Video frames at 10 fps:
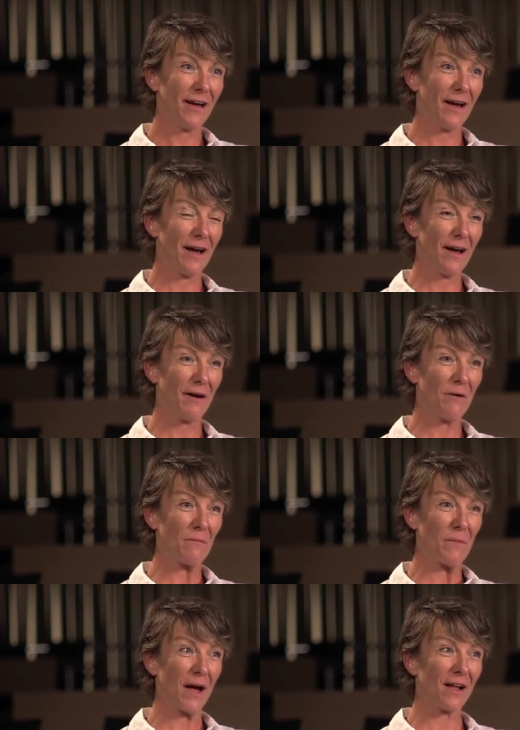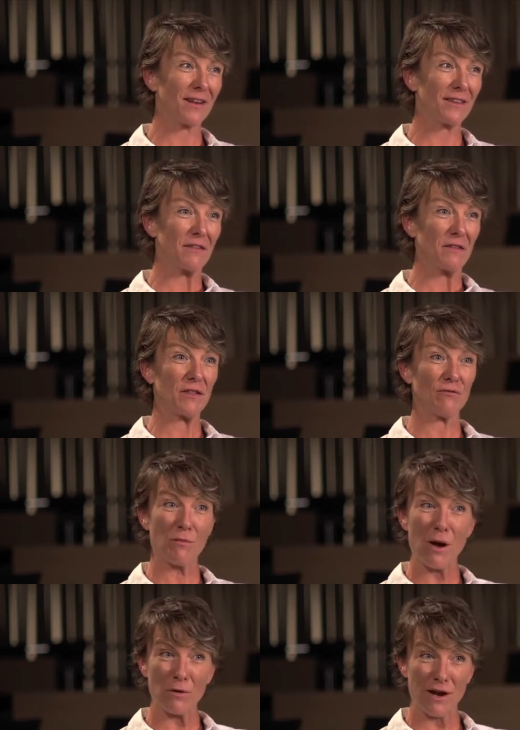and the
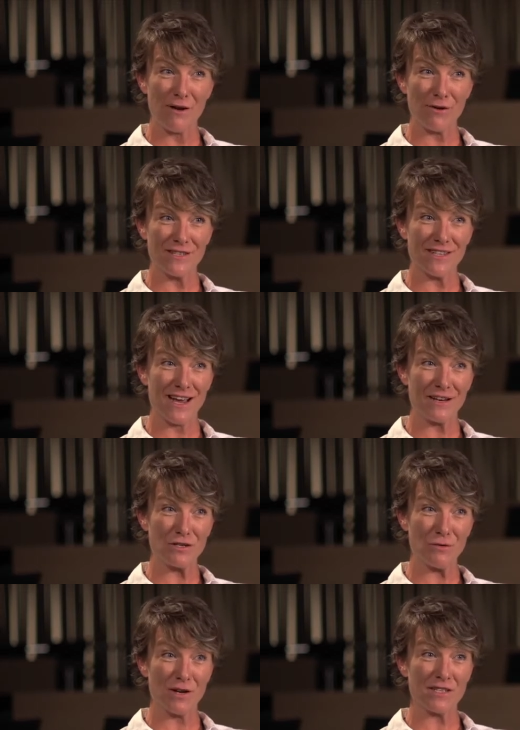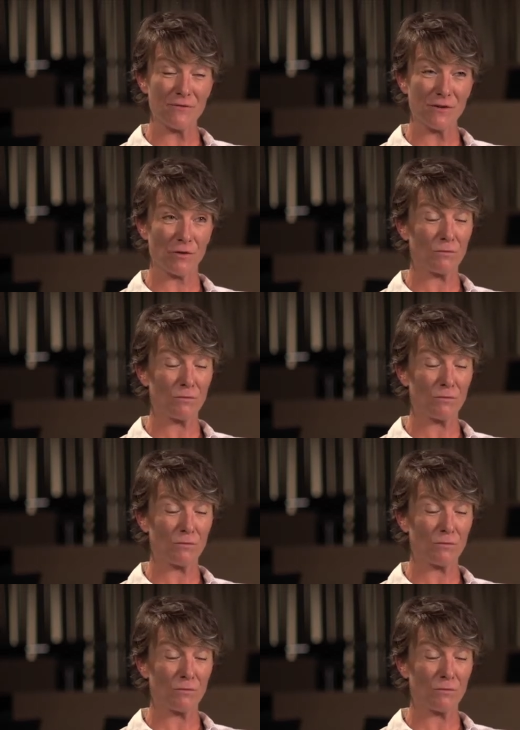remote areas to get to are difficult.